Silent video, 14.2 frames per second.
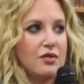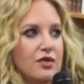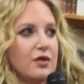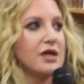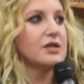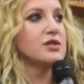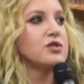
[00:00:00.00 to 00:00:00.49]

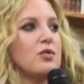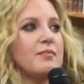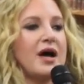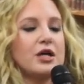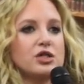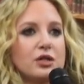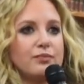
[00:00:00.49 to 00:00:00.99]
There is no
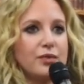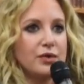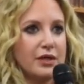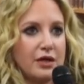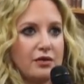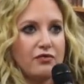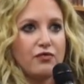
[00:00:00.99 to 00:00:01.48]
magic
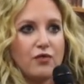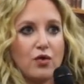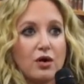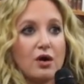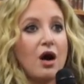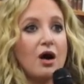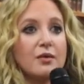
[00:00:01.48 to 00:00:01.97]
bullet
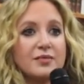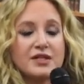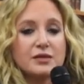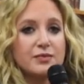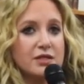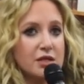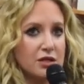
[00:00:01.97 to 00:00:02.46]
for harm
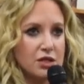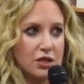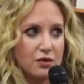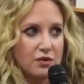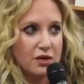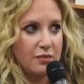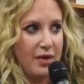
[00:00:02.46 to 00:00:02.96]
that's been done
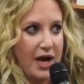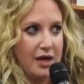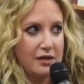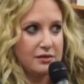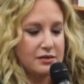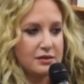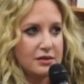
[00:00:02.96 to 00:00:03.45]
to you in the
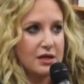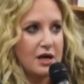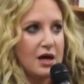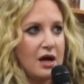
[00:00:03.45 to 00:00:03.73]
past.